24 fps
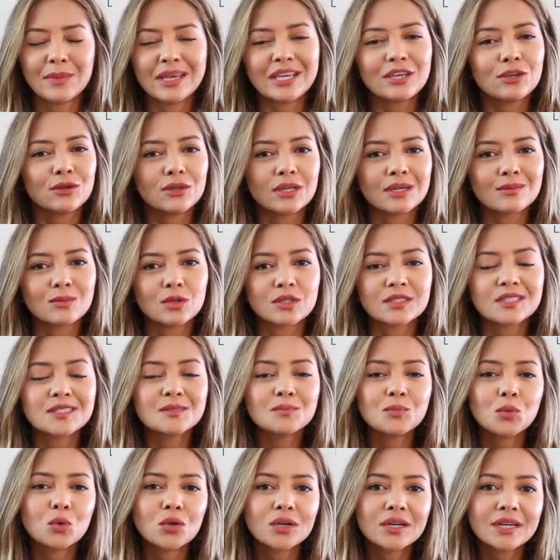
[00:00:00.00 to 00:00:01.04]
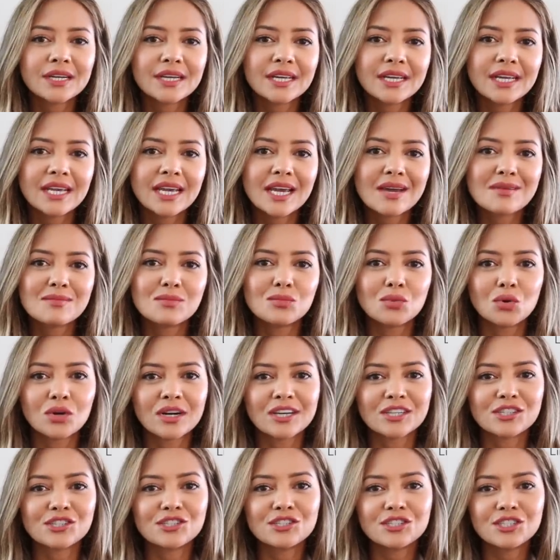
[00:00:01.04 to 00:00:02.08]
of make you look more sporty,
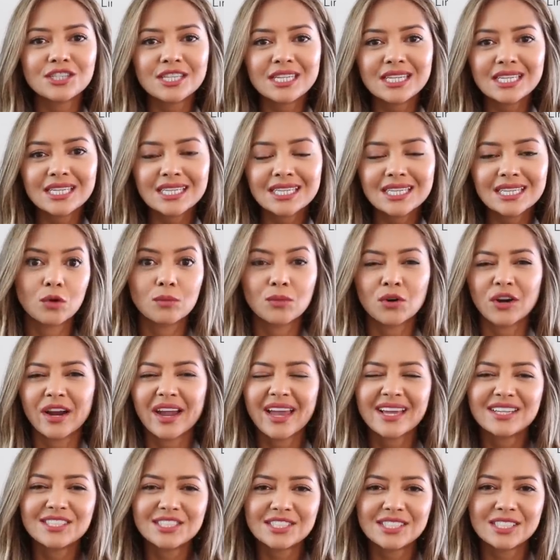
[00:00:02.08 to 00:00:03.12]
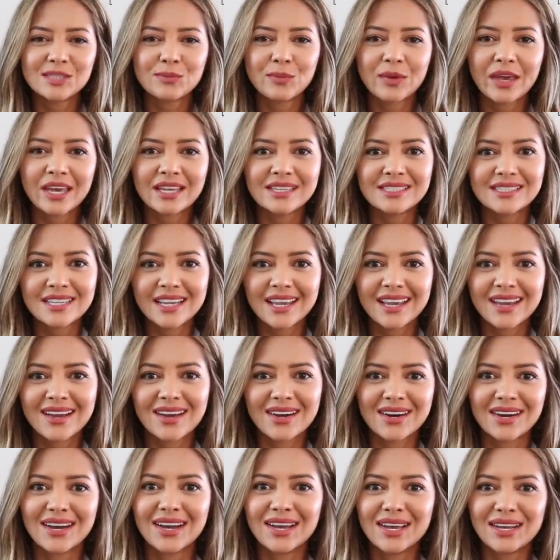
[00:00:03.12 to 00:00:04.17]
more chic, or more edgy depending
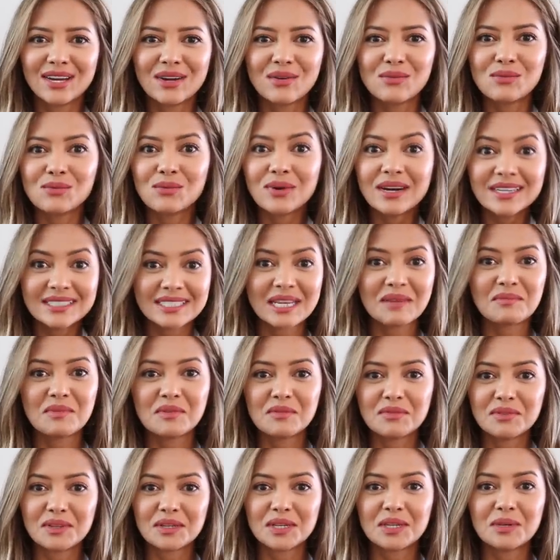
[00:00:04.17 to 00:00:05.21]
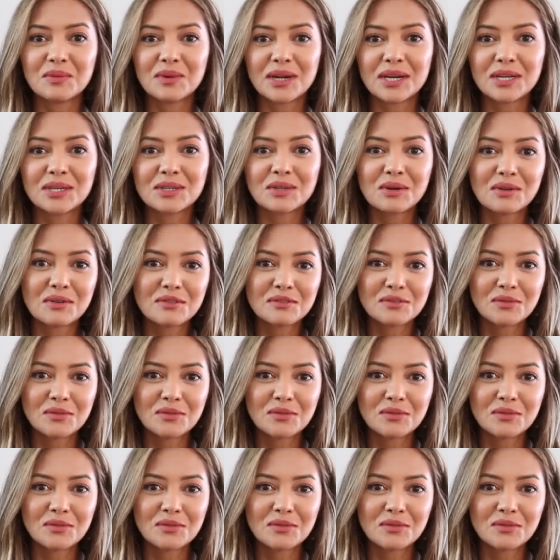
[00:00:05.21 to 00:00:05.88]
on what type of look you want to go